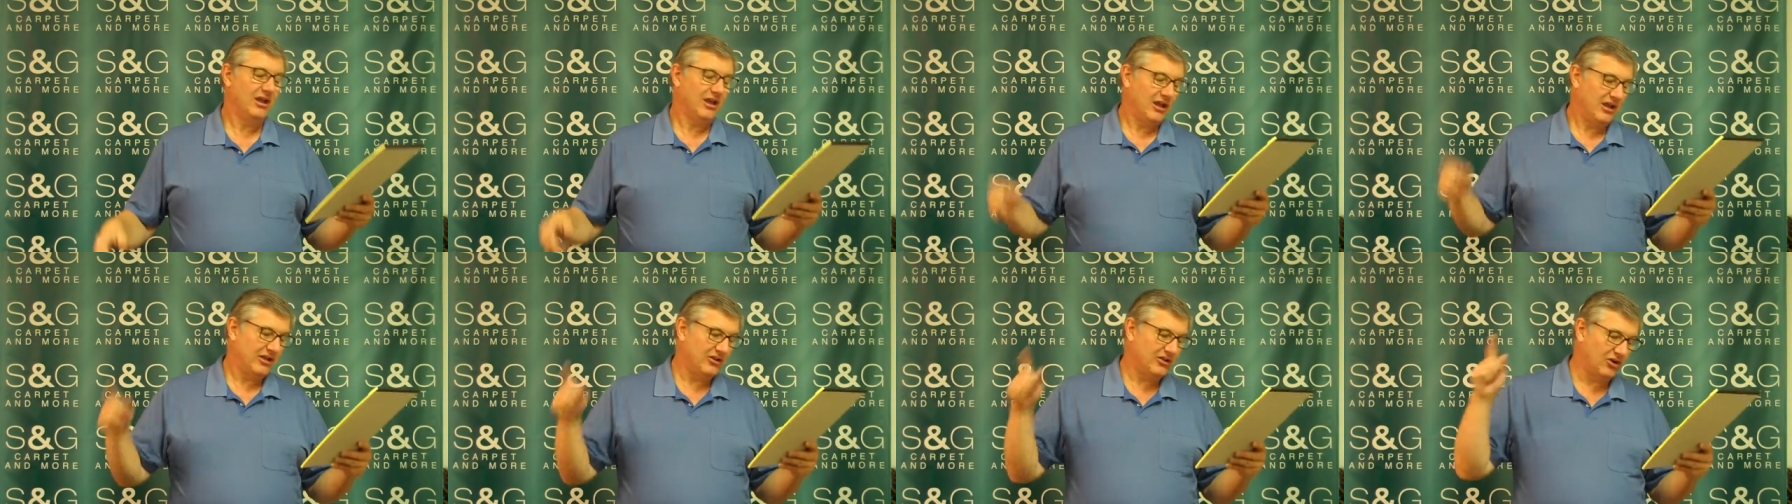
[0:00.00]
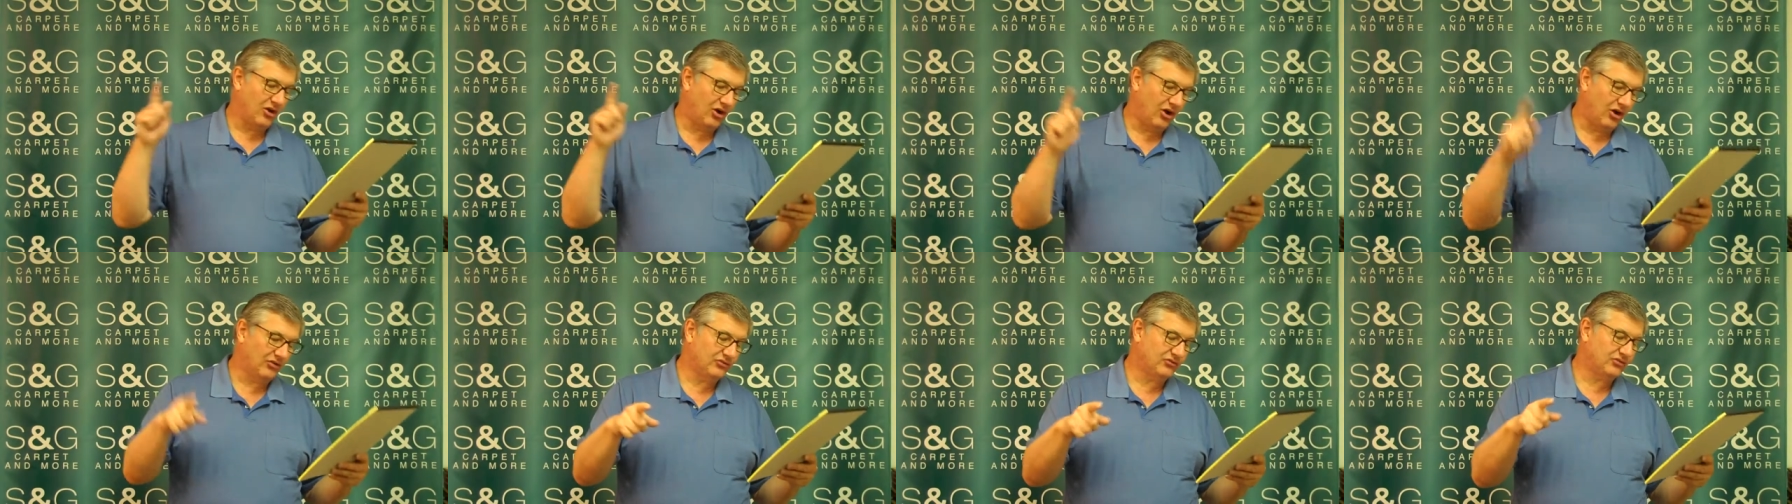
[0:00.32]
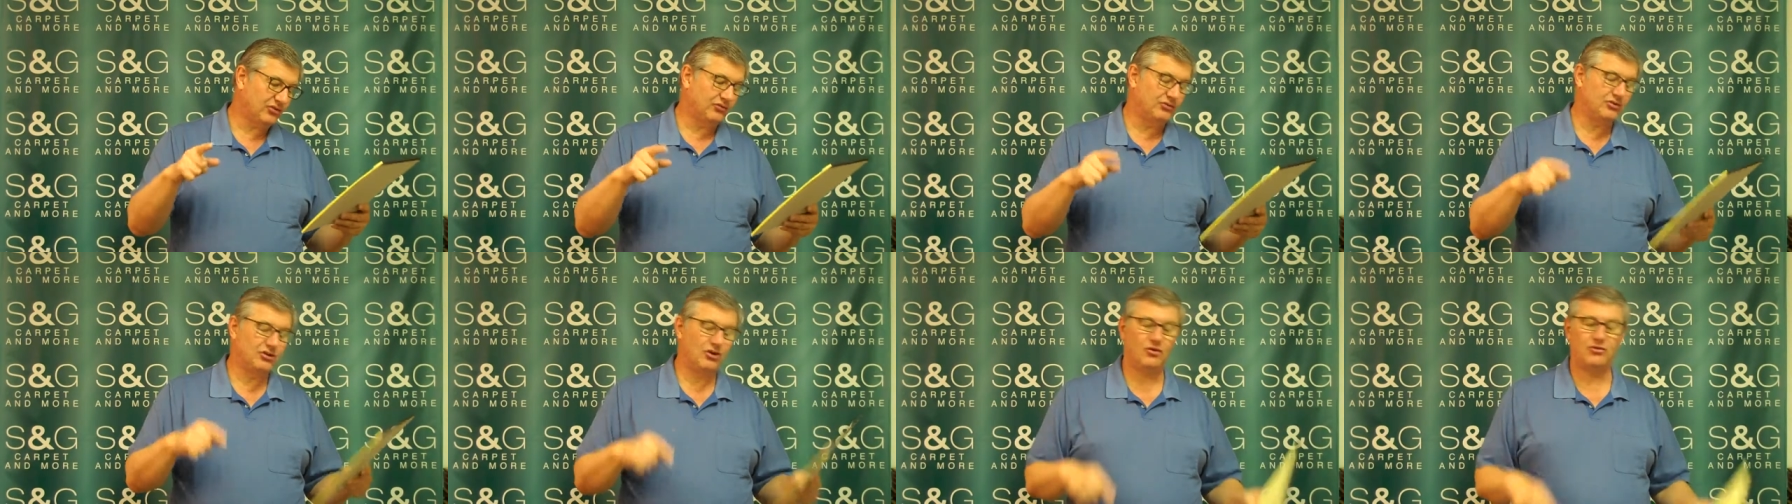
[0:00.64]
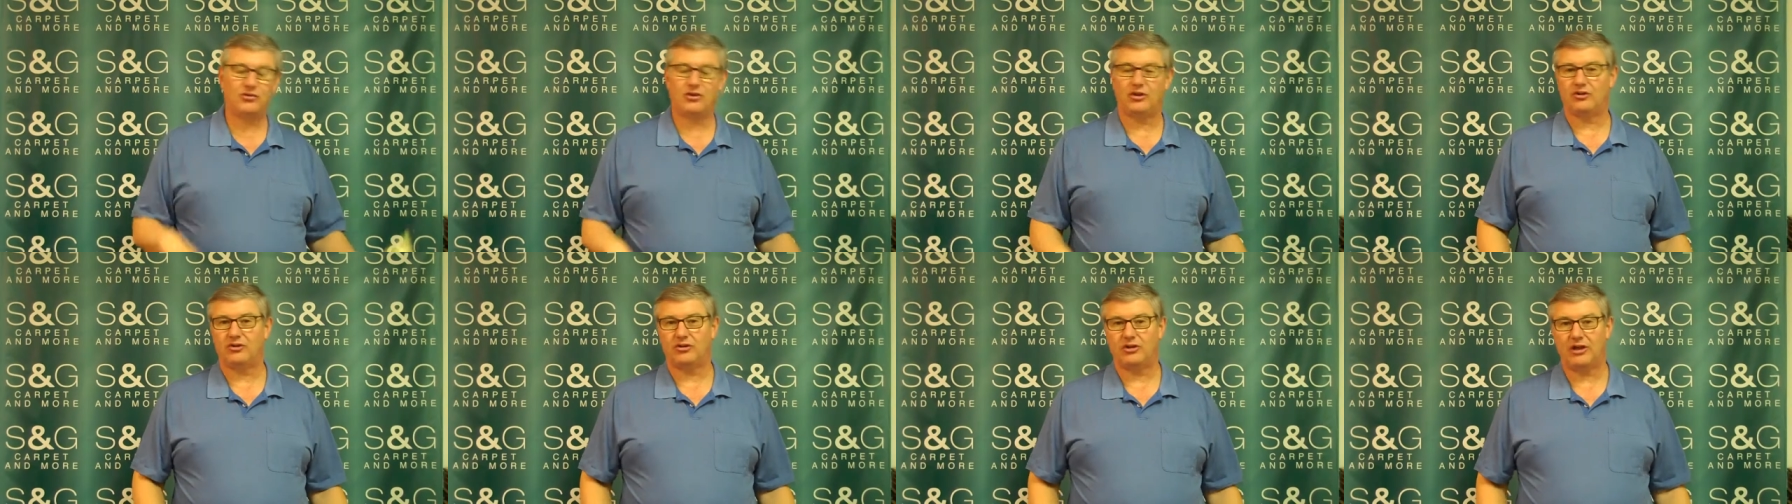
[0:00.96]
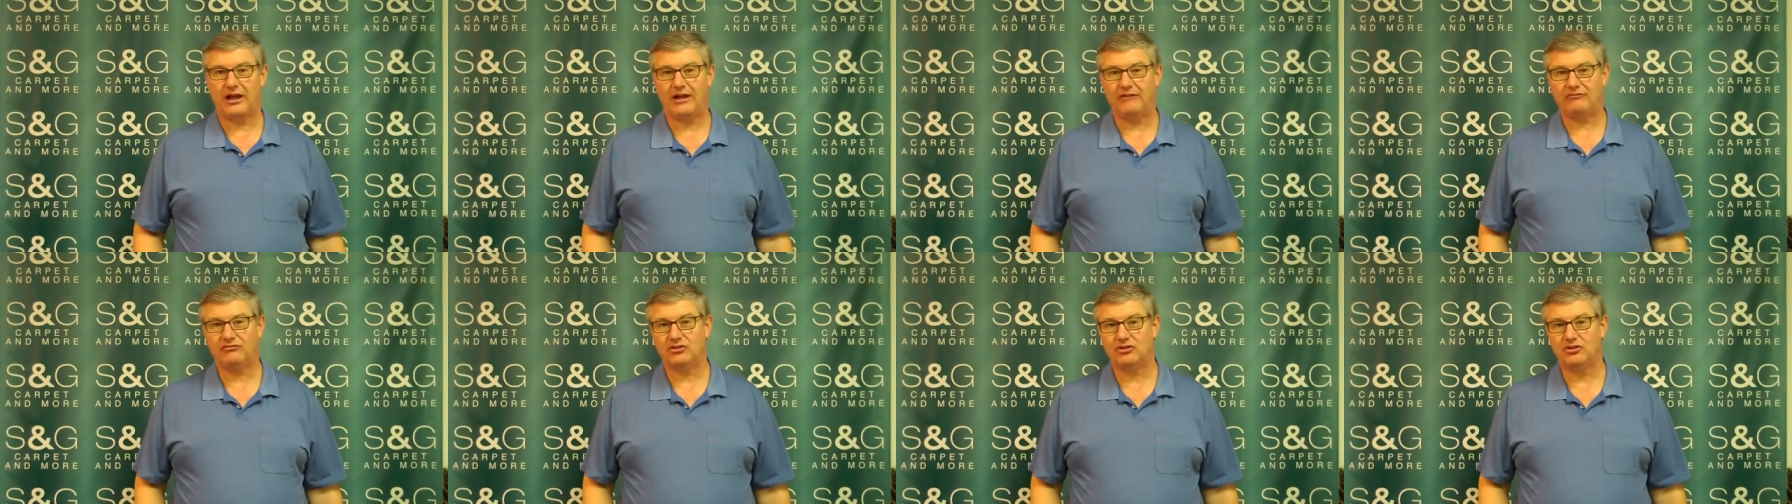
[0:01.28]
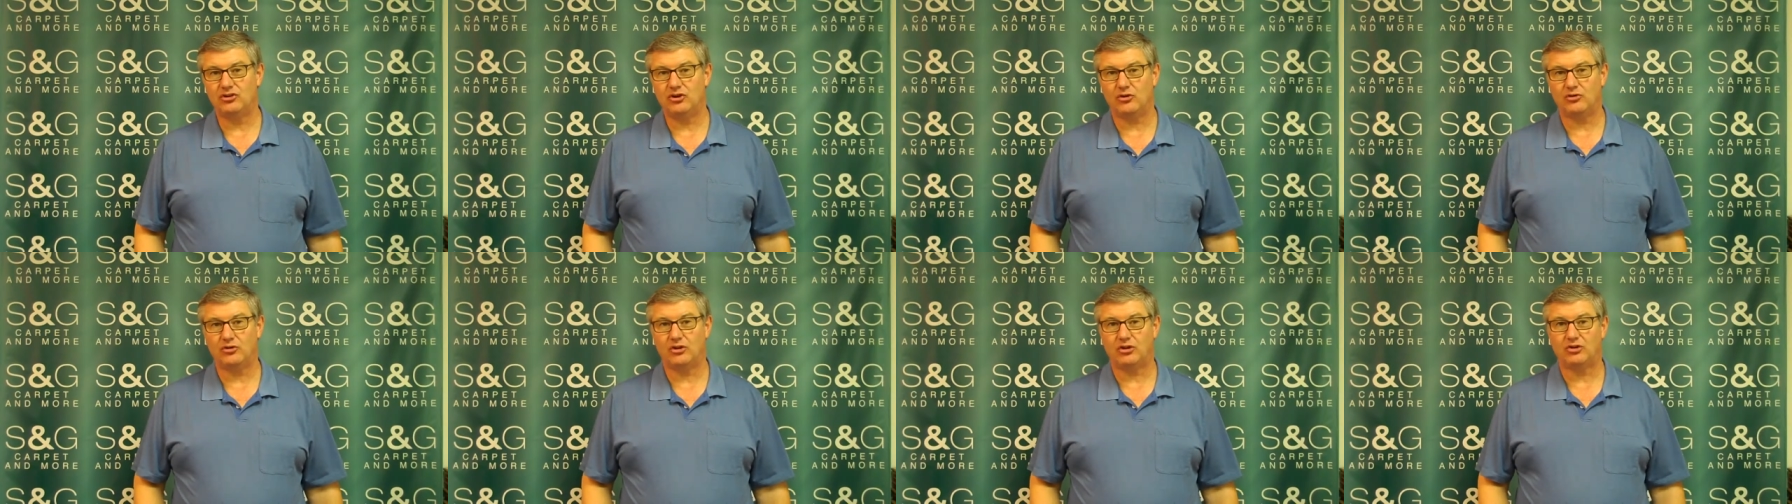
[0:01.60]
and you also have to
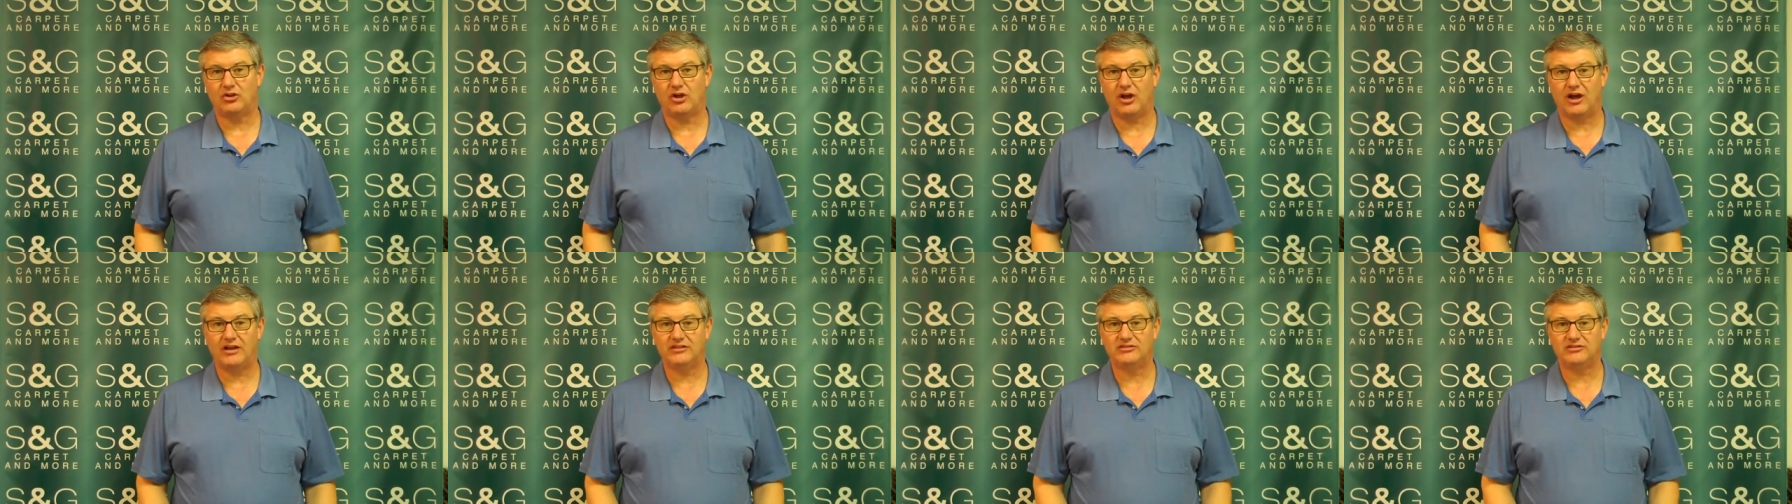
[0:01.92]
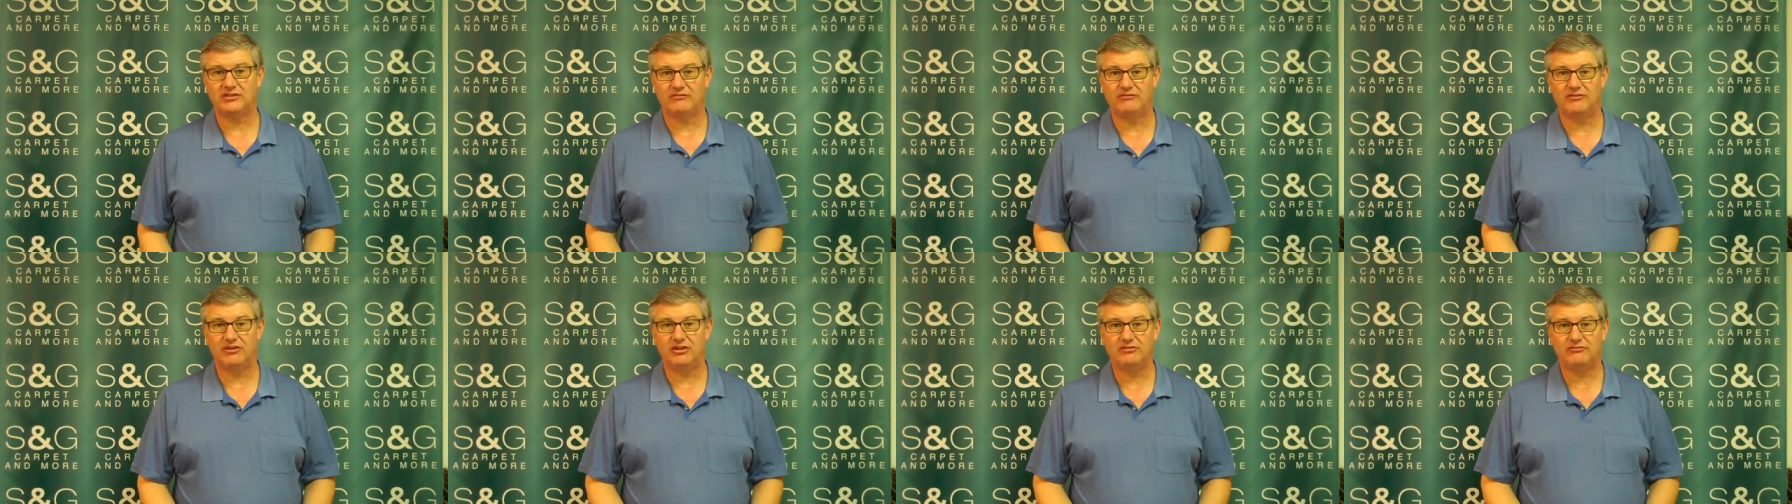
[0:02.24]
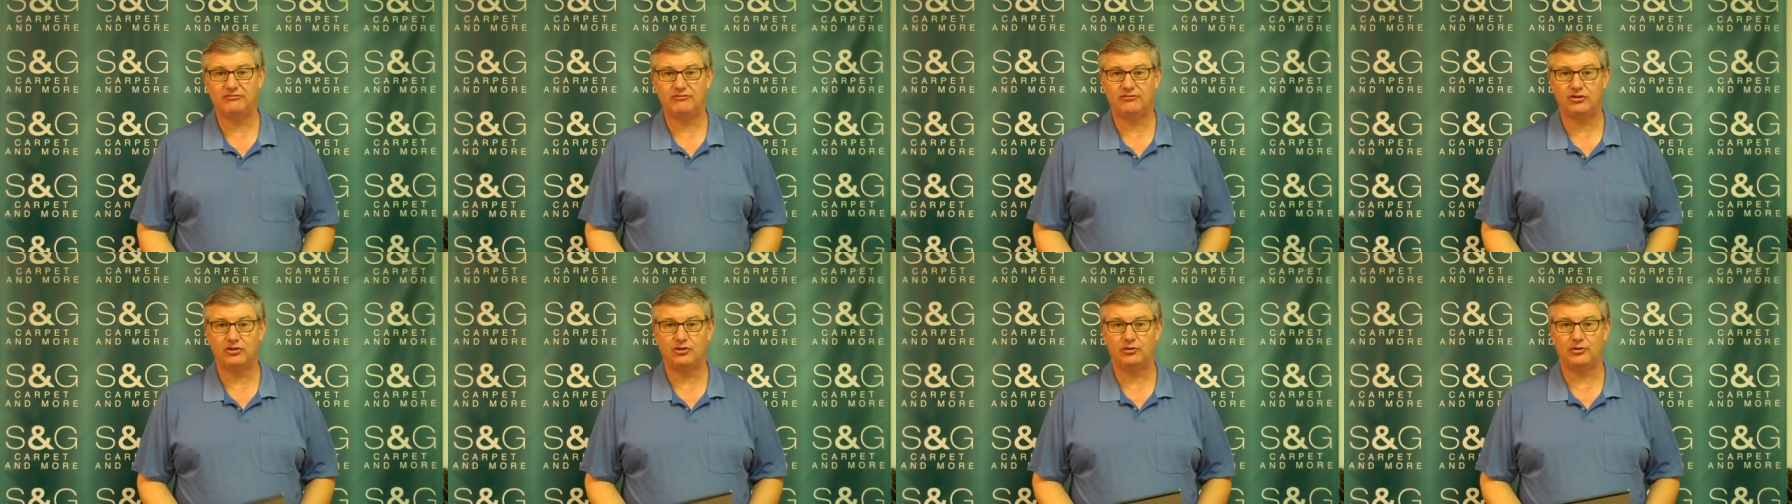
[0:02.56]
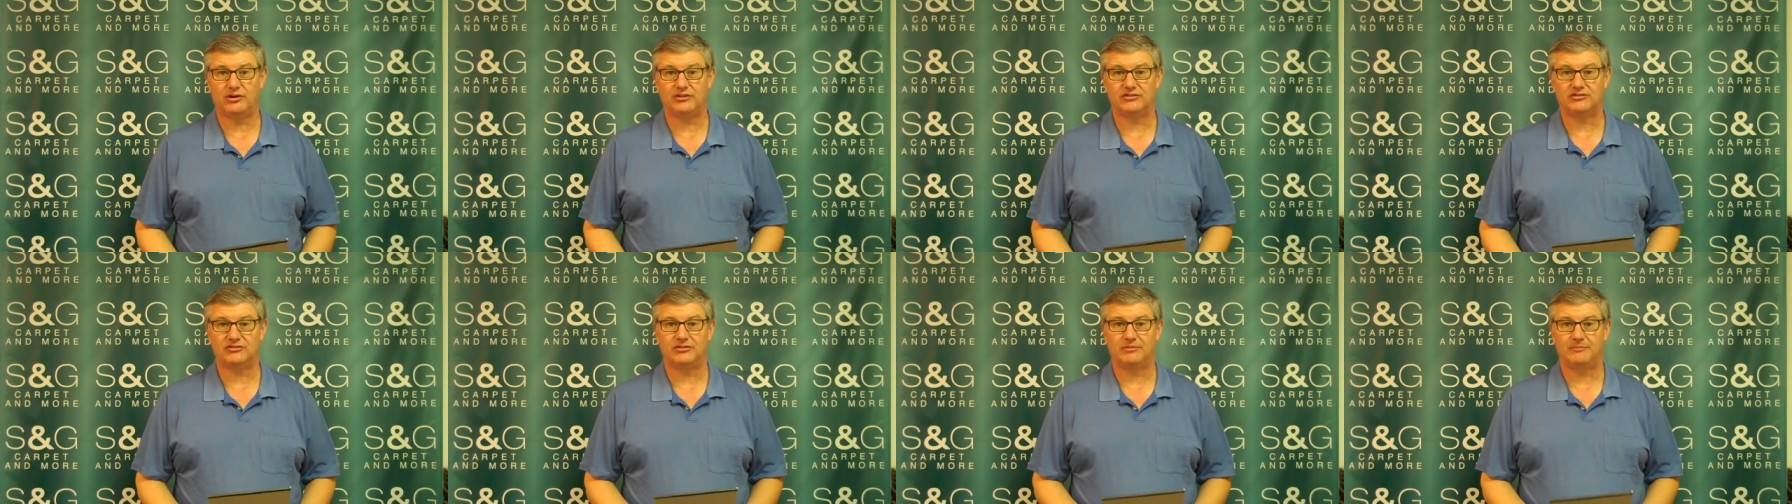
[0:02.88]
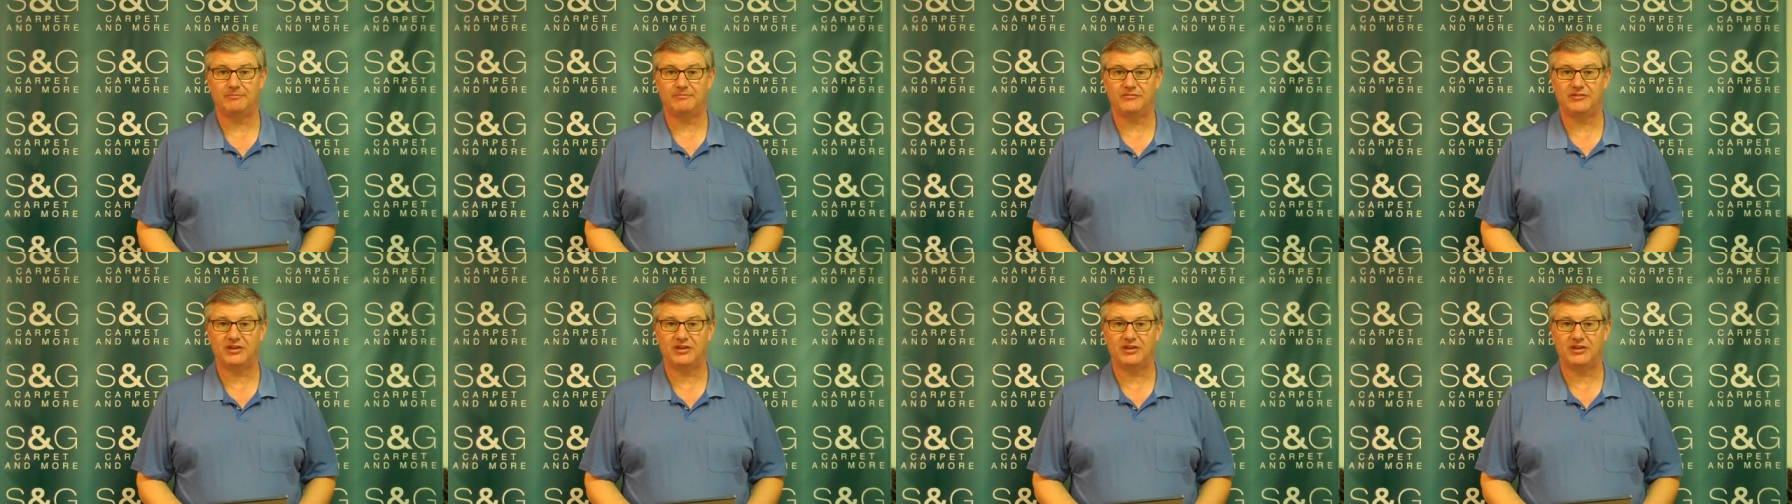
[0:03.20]
know the laws of influence.